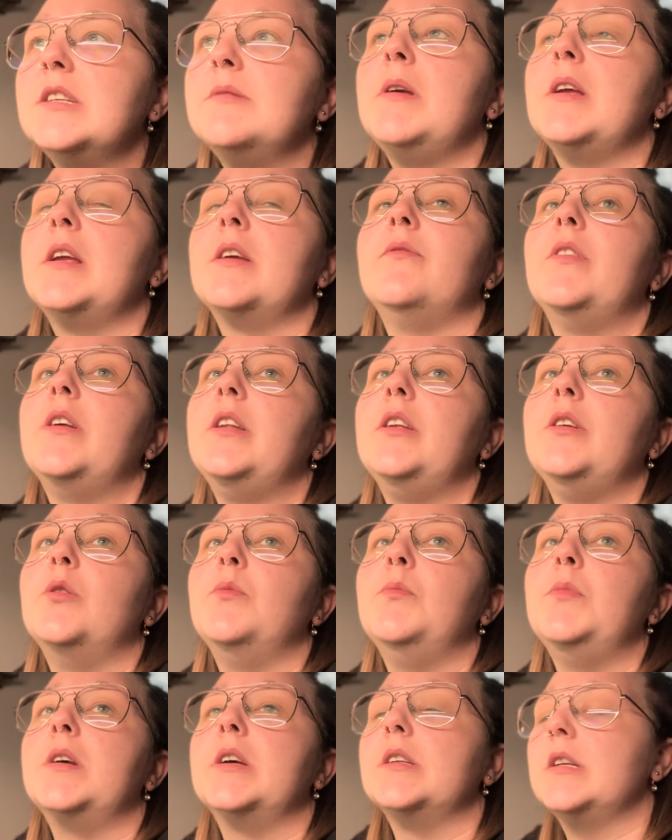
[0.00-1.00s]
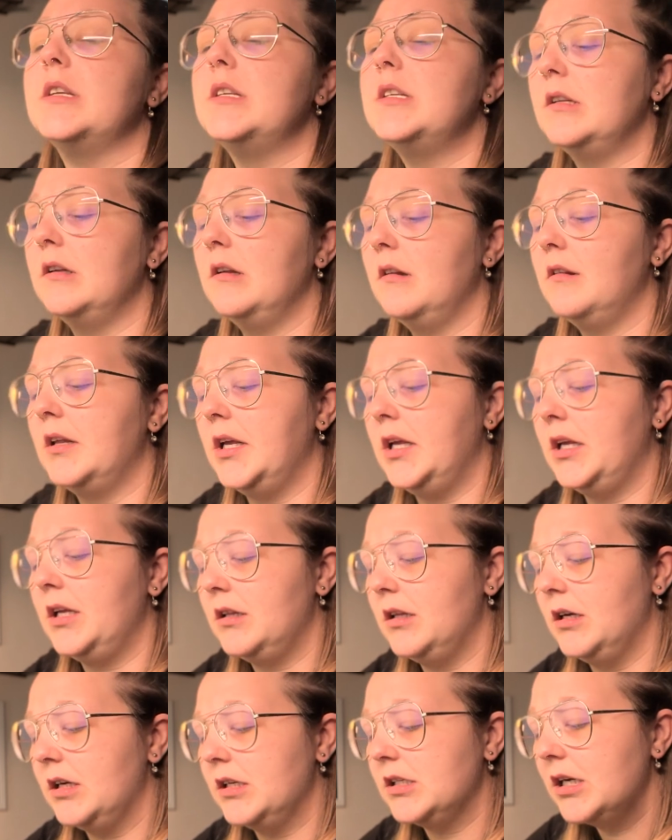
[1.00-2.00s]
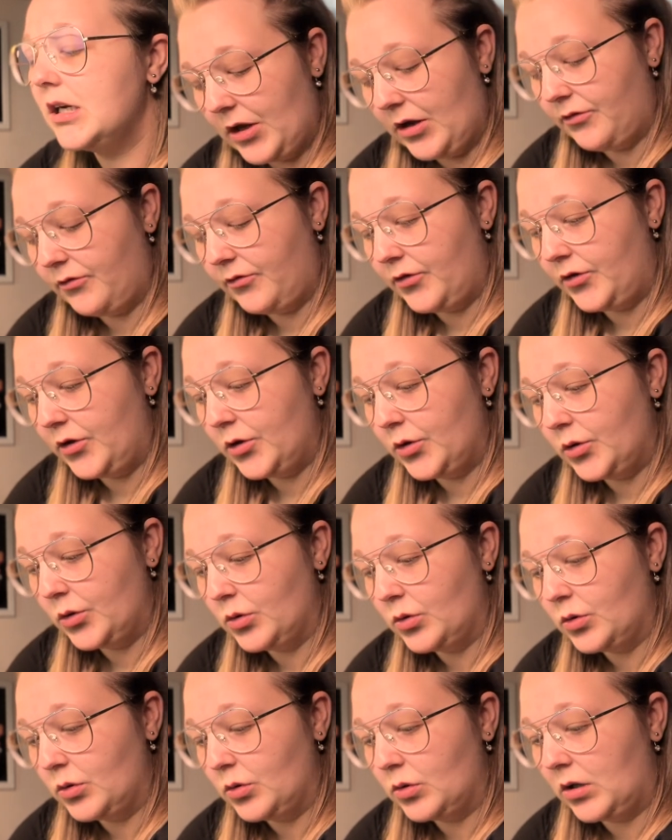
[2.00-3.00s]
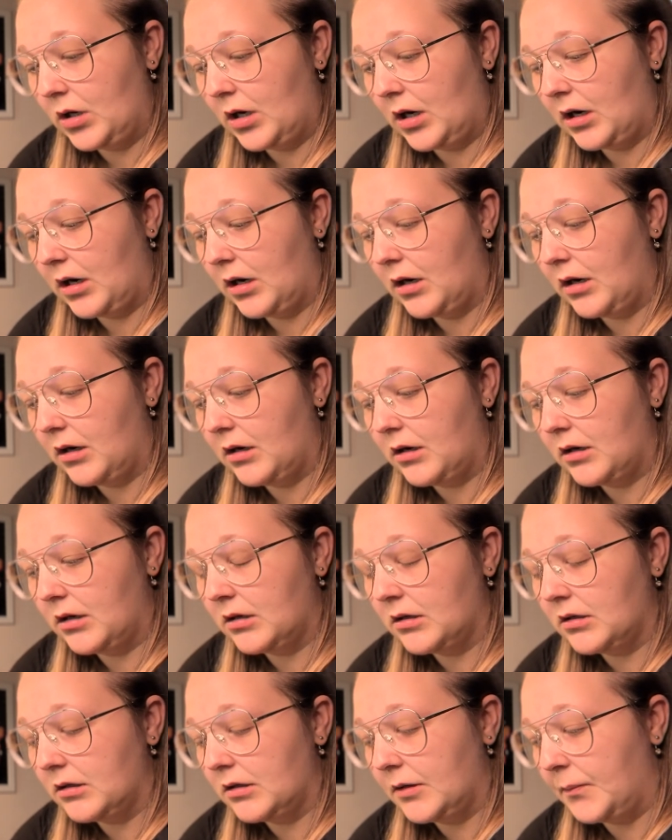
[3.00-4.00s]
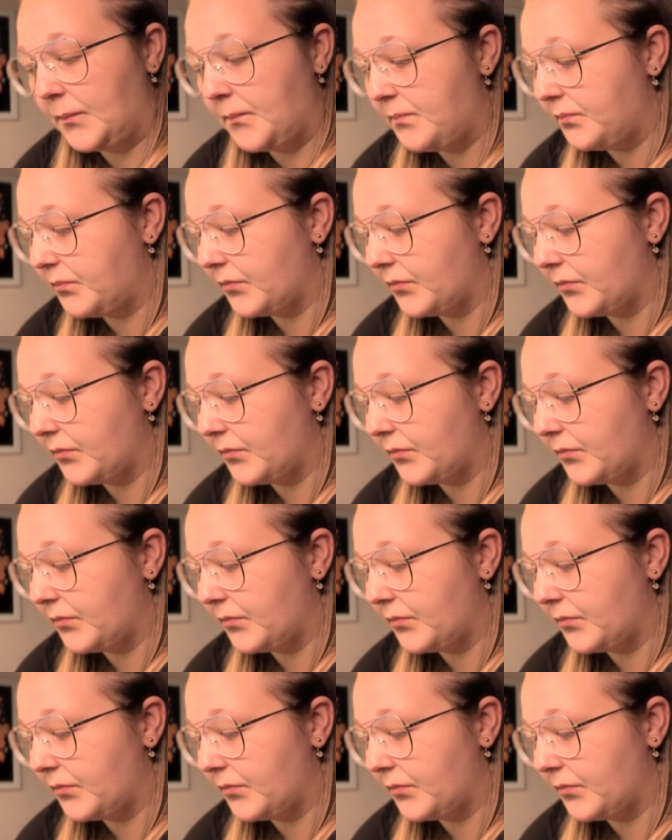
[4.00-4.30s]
make a video because I still think that if you are